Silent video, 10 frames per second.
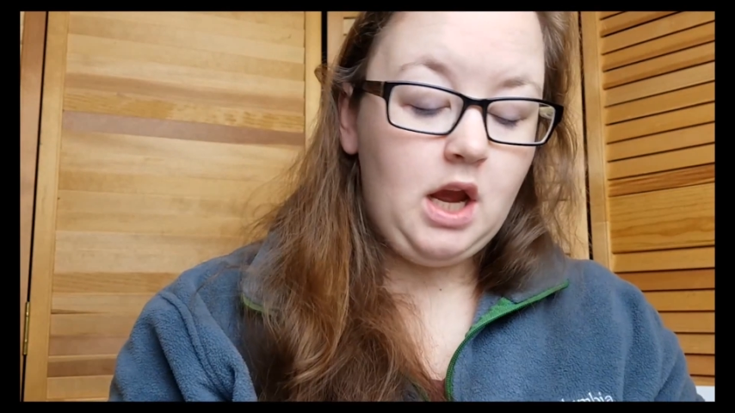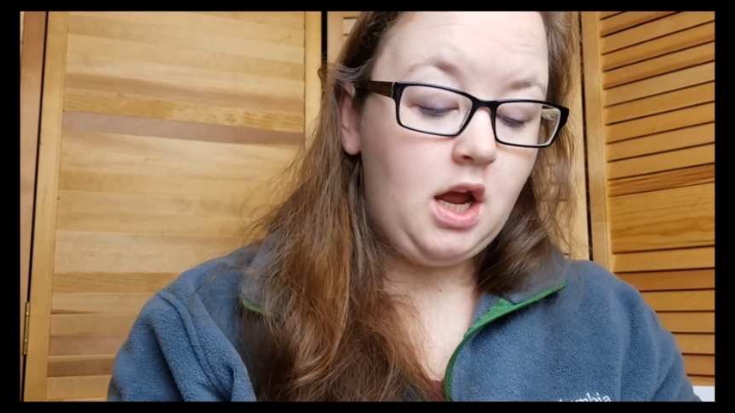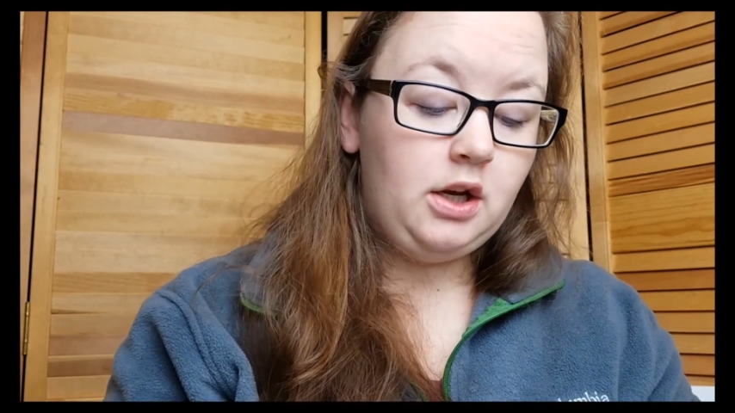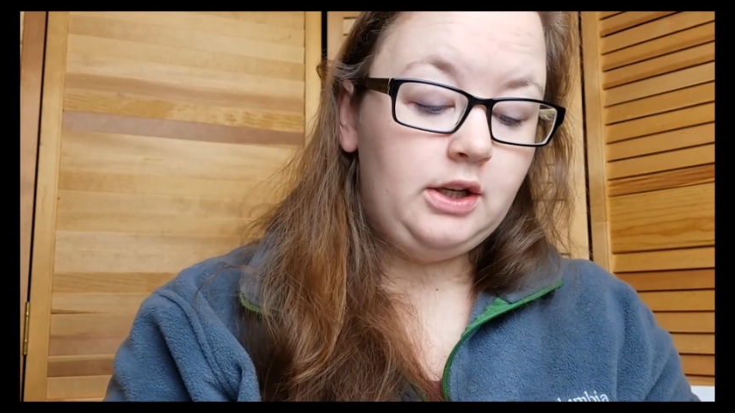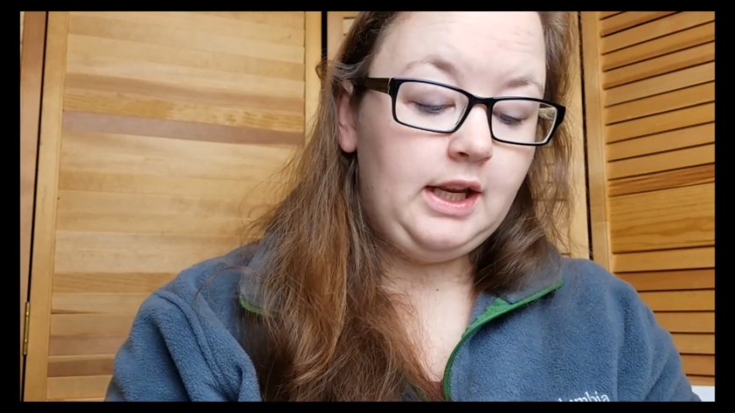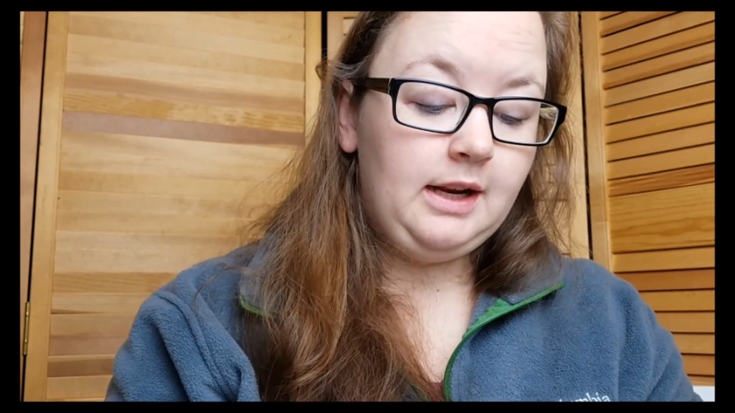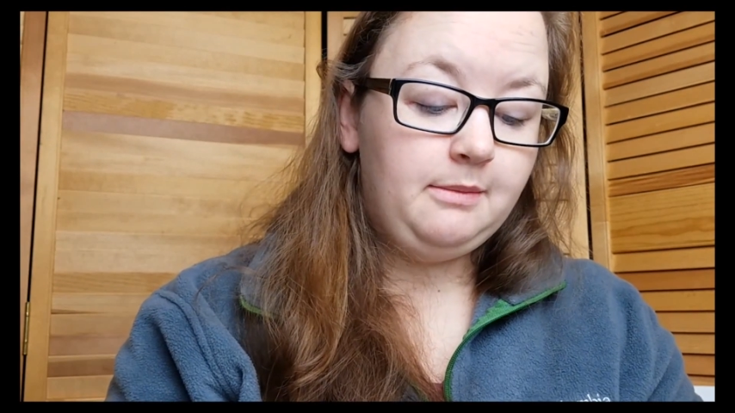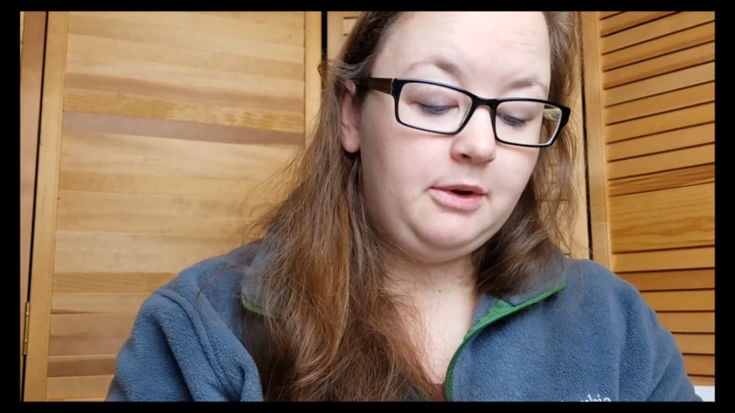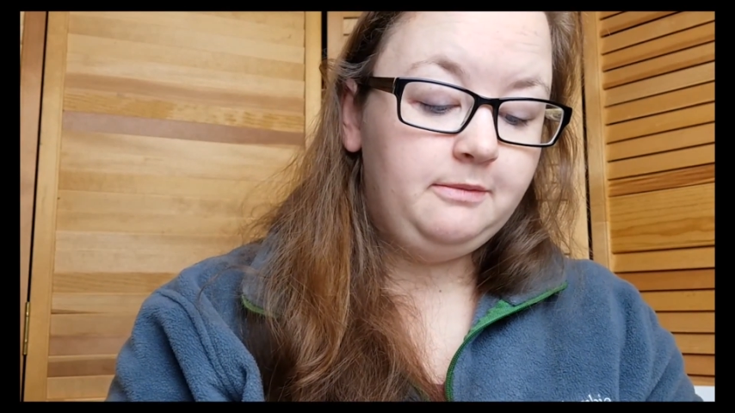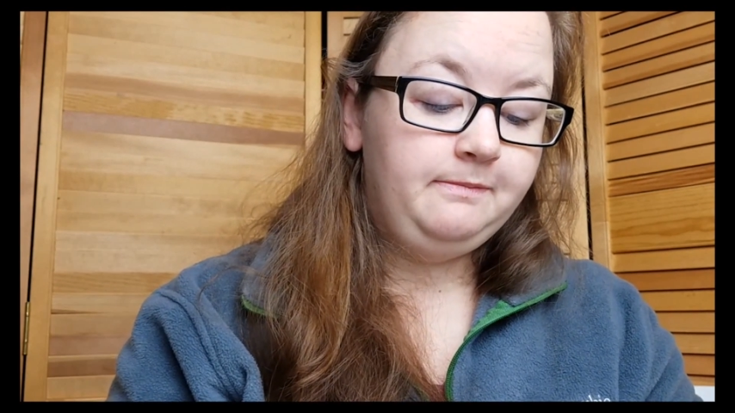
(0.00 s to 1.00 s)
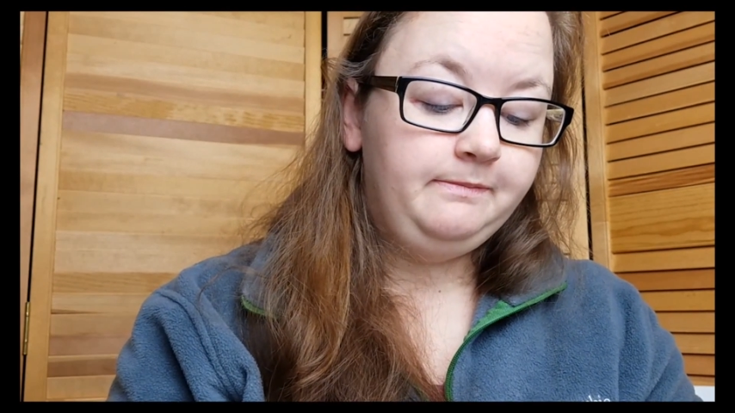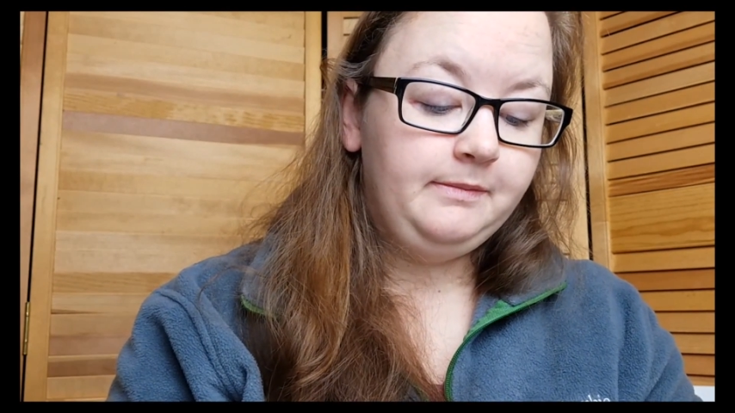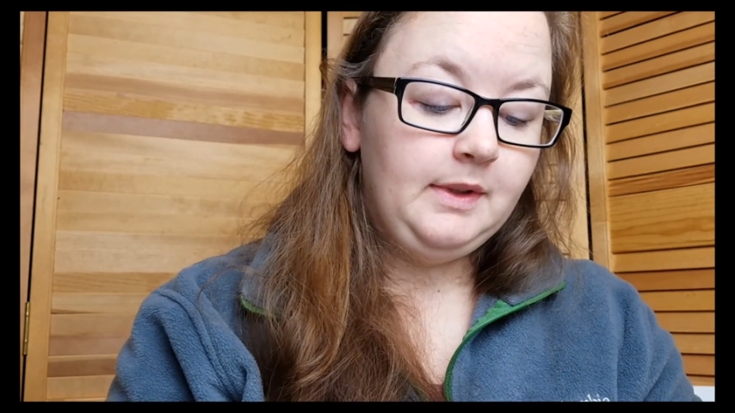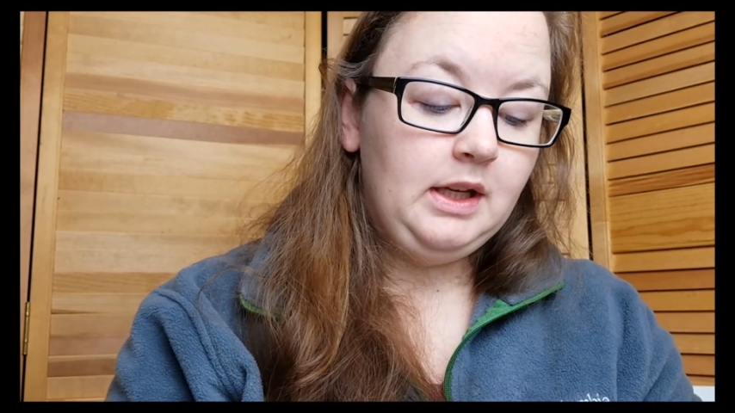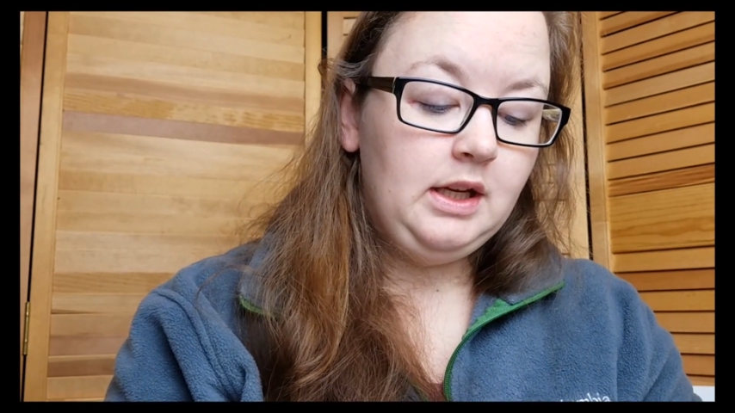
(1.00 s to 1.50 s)
Understandable.
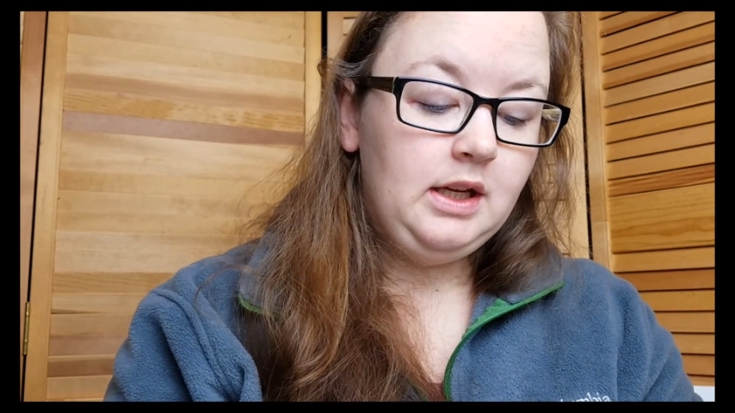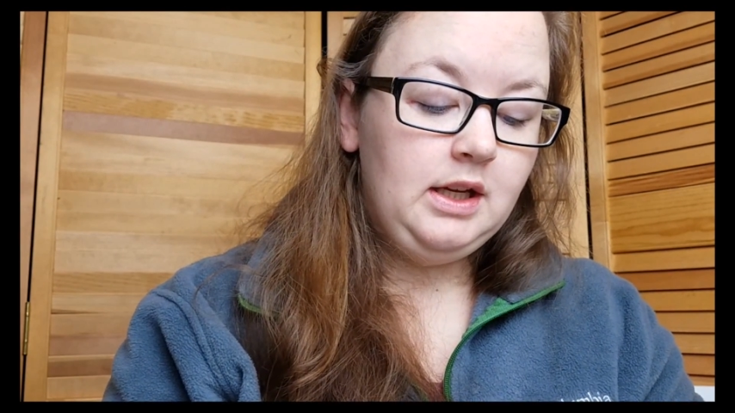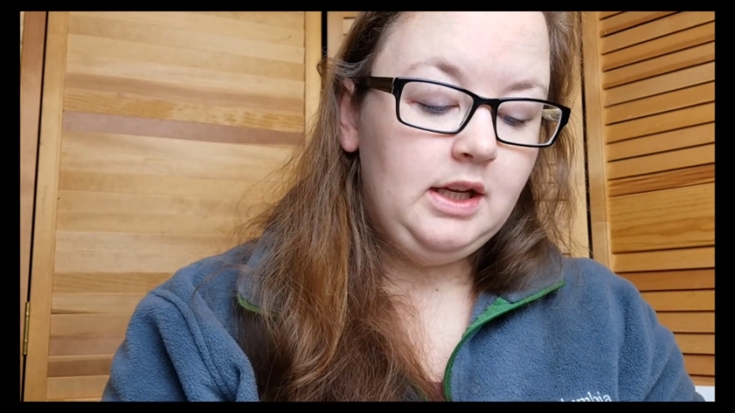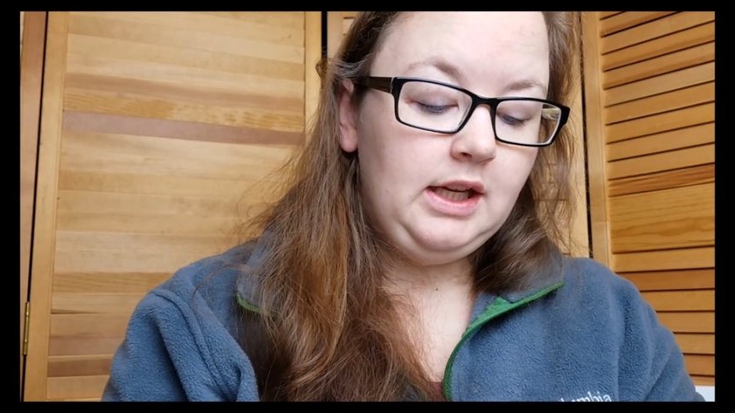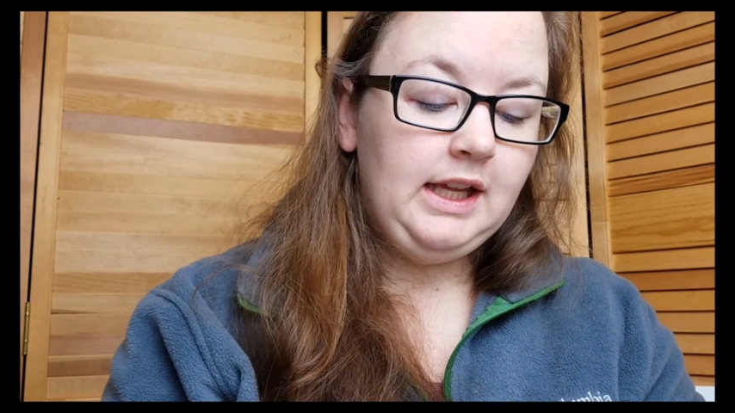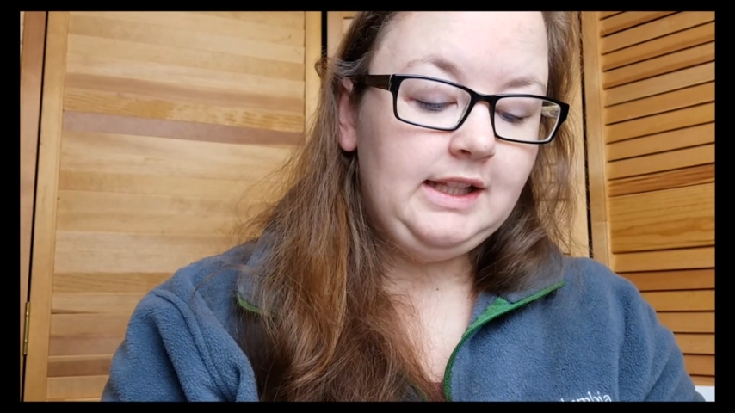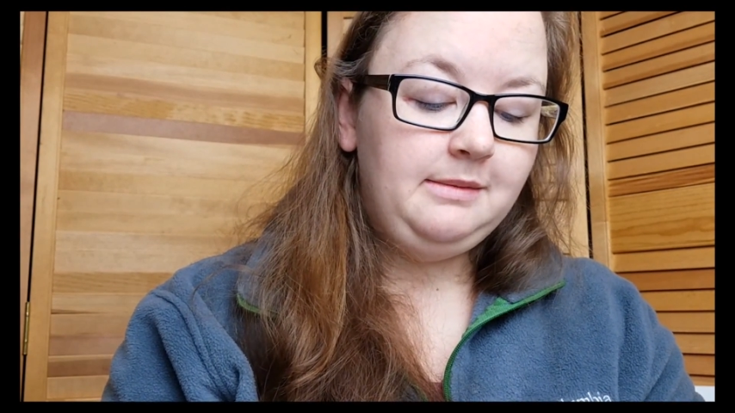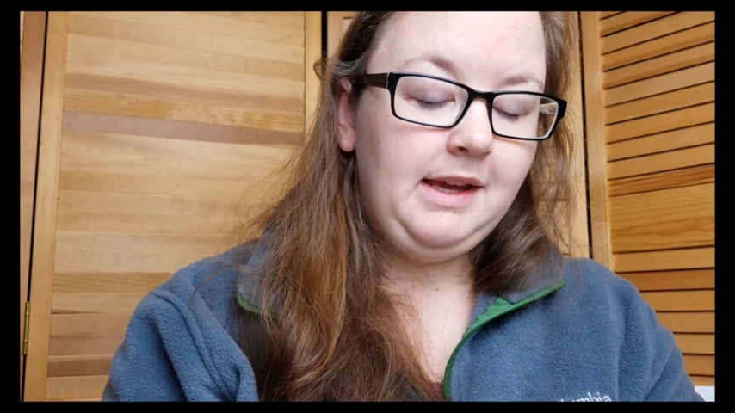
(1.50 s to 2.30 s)
Gets